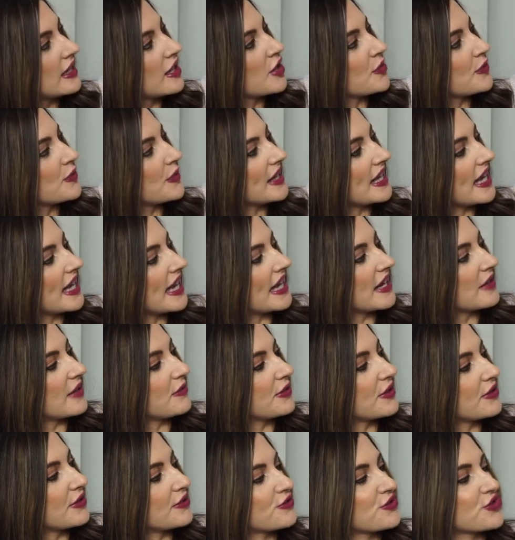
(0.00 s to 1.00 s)
But yeah,
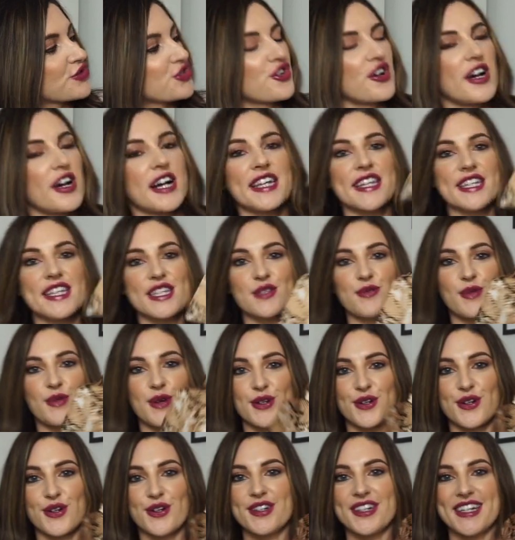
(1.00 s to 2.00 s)
we'll try this one
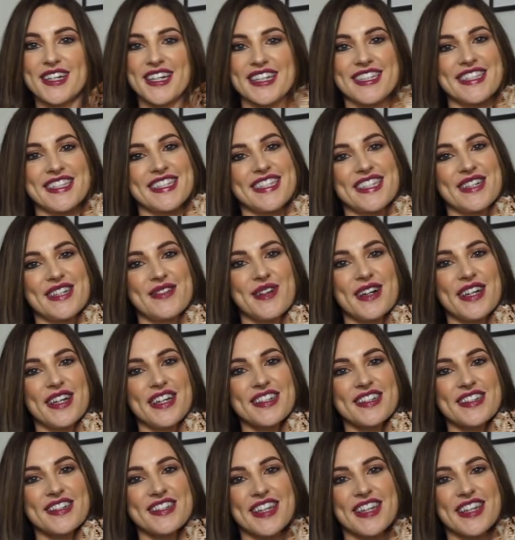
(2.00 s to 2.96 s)
on and see what it looks